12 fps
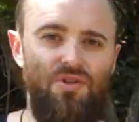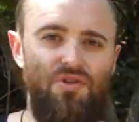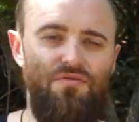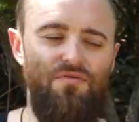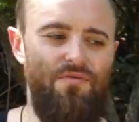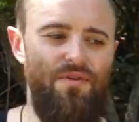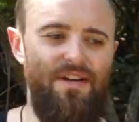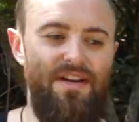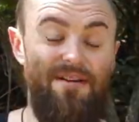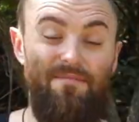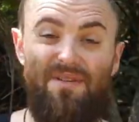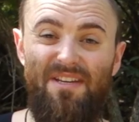to
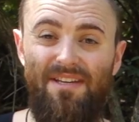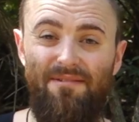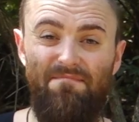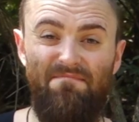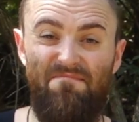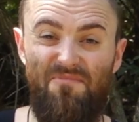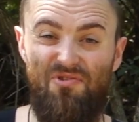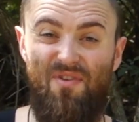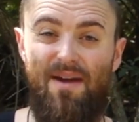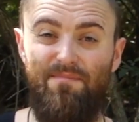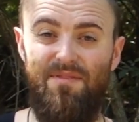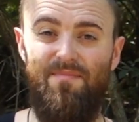be
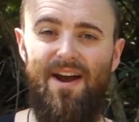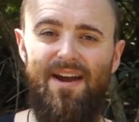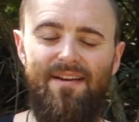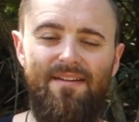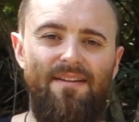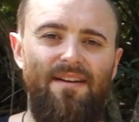trapped by.